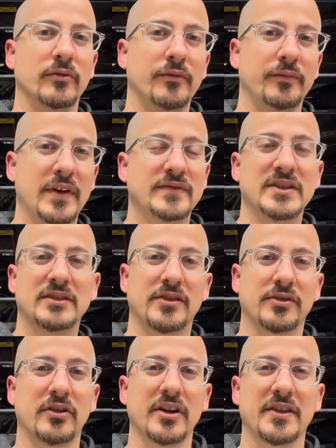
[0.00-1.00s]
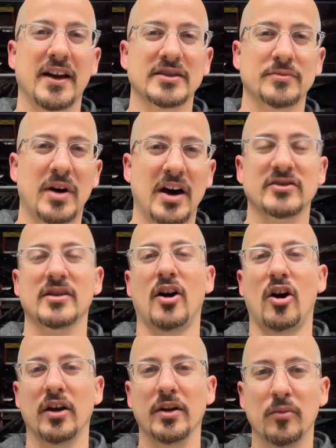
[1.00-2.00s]
15 to 30,000 miles
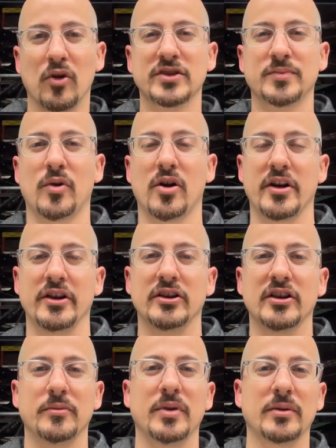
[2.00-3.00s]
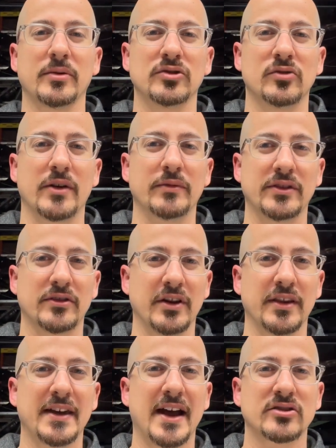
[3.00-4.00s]
on the most part, you're going to be able to do every
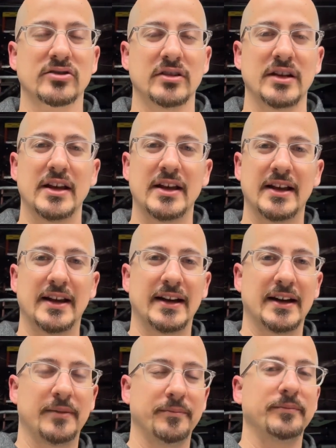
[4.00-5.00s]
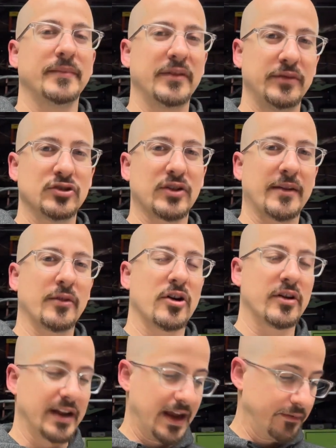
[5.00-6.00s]
30,000. If you drive
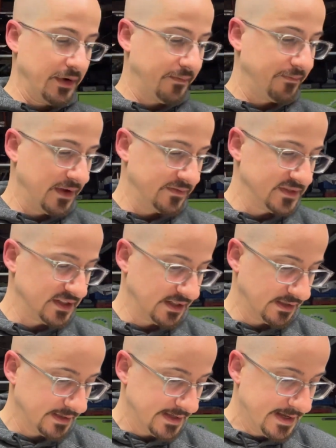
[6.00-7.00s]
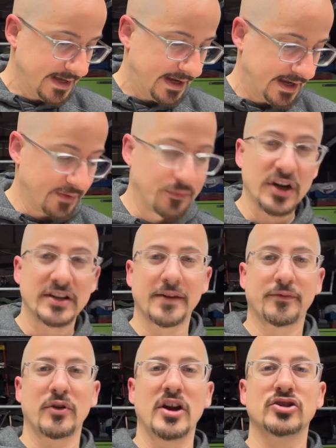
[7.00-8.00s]
hard, every 15. Rear
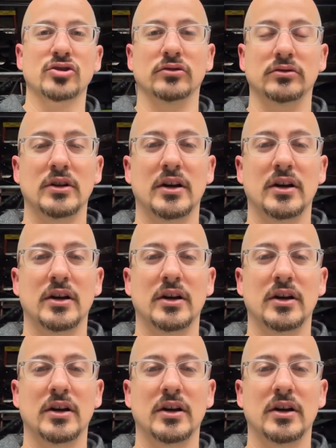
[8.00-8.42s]
differential.